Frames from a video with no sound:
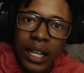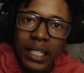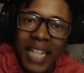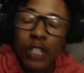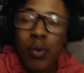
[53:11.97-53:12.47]

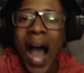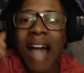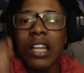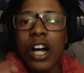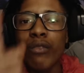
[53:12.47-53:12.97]
That's why I
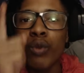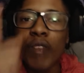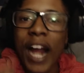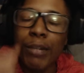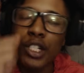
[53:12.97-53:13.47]
love when
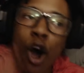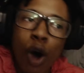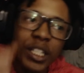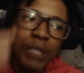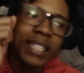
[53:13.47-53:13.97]
rappers'
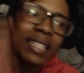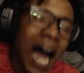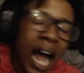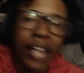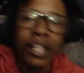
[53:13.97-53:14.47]
homies be
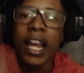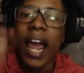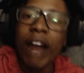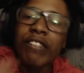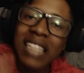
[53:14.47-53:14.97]
dying.
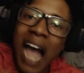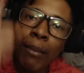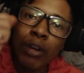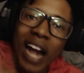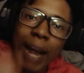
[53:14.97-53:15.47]
Every
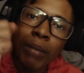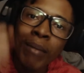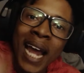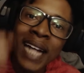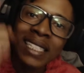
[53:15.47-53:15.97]
time a rapper
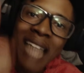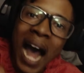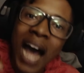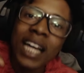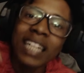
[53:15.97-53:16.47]
mans
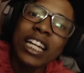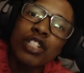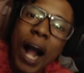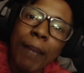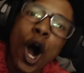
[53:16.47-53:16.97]
die, they
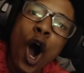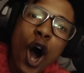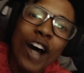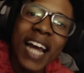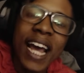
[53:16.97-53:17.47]
drop a
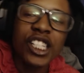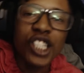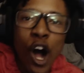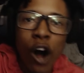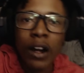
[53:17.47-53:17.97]
hard-ass
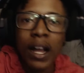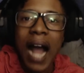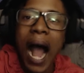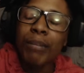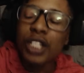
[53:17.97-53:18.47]
song.
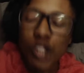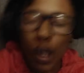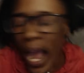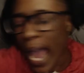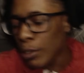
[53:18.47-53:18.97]
I be
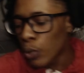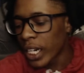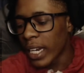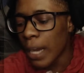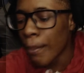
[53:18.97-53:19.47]
so happy when
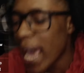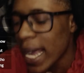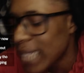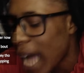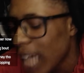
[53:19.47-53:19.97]
a nigga
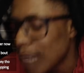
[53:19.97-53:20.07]
mans die.